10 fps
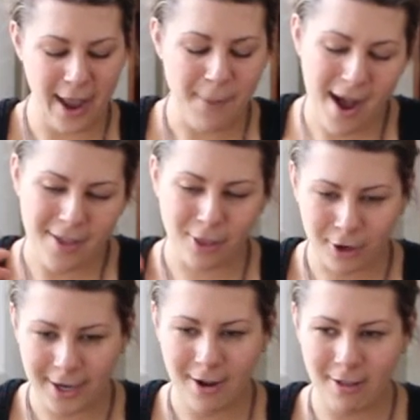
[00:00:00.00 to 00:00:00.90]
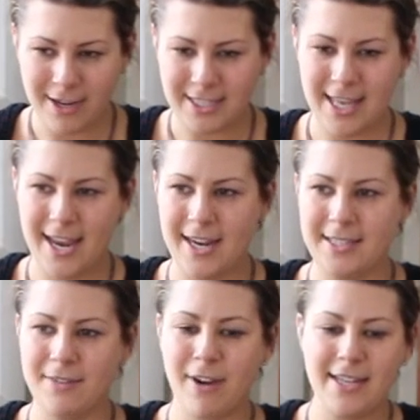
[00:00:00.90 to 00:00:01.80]
upon learning all these things
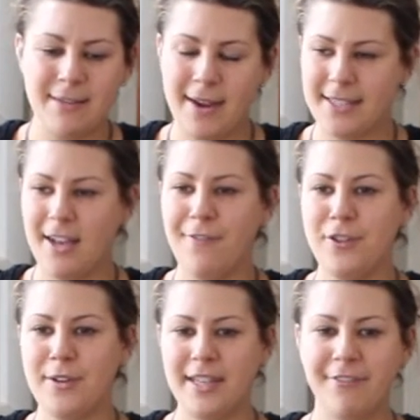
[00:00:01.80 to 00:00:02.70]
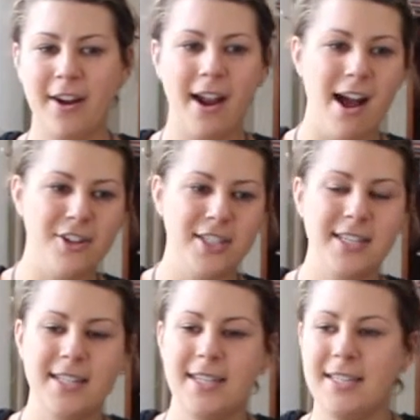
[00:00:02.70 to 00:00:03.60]
and raising myself to a different
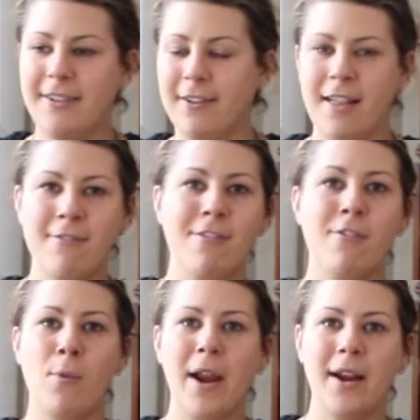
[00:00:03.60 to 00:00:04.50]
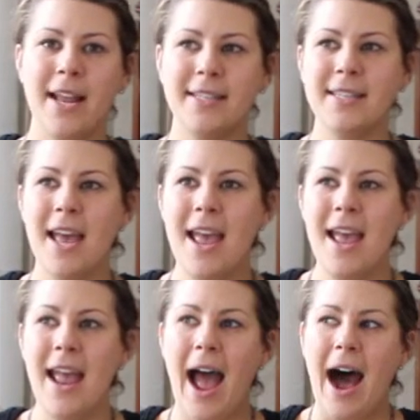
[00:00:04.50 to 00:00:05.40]
consciousness and a different level of awareness,
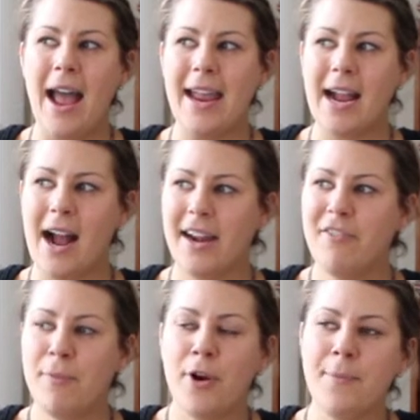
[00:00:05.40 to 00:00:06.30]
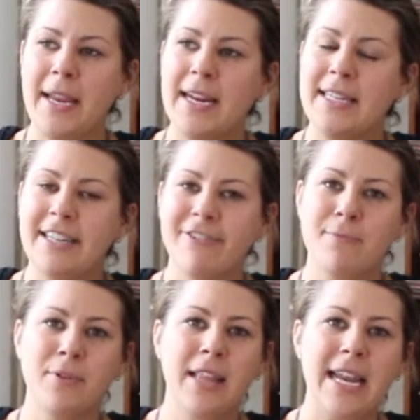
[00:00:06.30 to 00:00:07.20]
it kind of put me in a
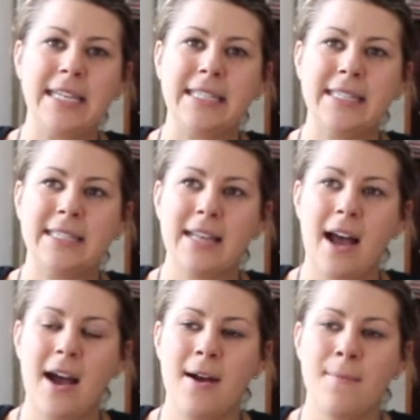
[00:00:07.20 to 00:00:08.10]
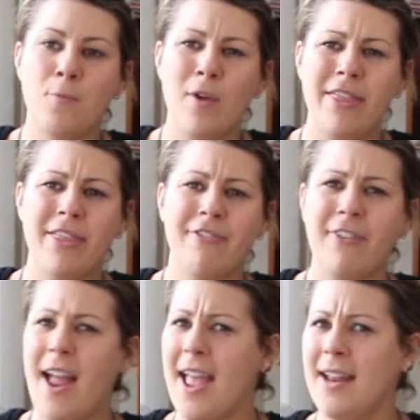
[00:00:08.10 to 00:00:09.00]
different place with
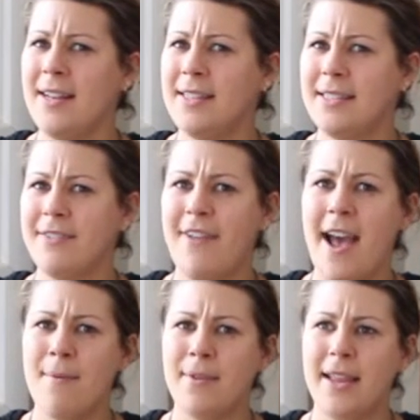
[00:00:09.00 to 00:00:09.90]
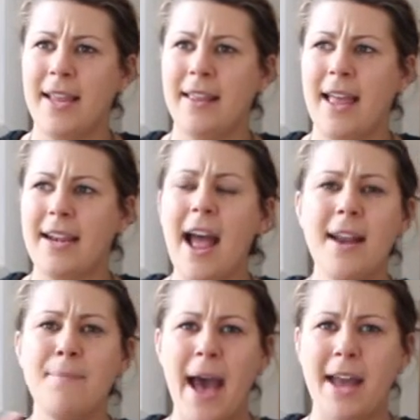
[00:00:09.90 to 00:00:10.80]
friends and family, like
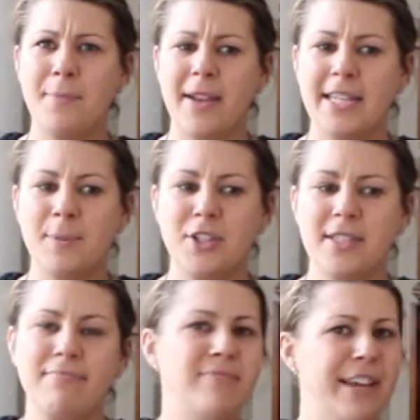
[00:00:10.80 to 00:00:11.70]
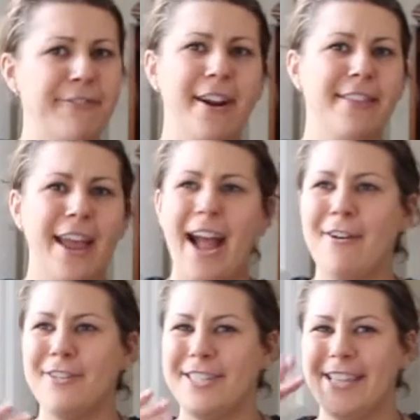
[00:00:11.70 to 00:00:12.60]
not a bad place, but just different. Like I
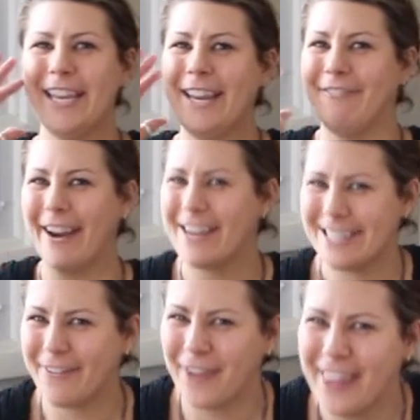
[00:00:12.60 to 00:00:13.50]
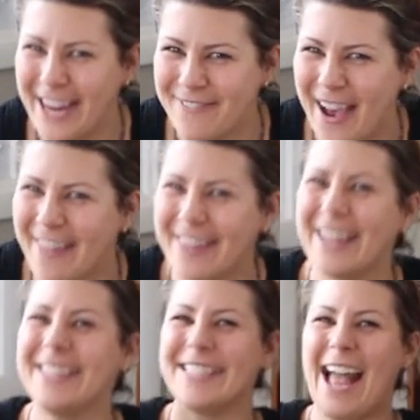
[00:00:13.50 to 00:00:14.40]
was just thinking very differently about
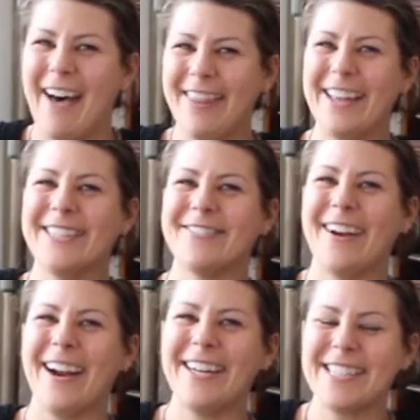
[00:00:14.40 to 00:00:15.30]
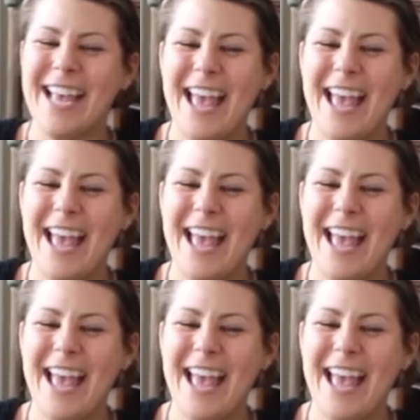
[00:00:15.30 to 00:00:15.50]
things and how things worked.